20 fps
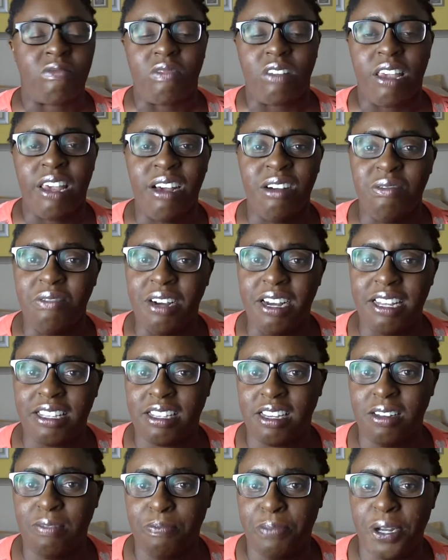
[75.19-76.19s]
It was
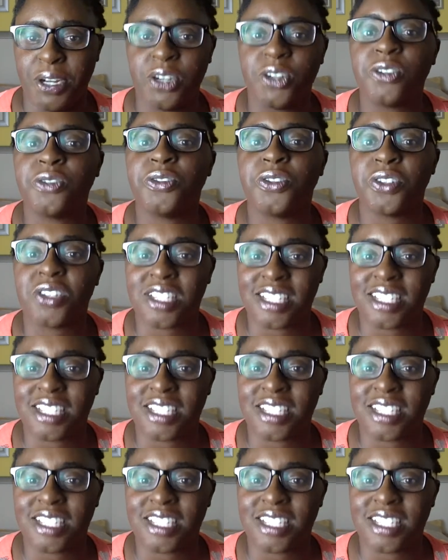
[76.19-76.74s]
a pitiful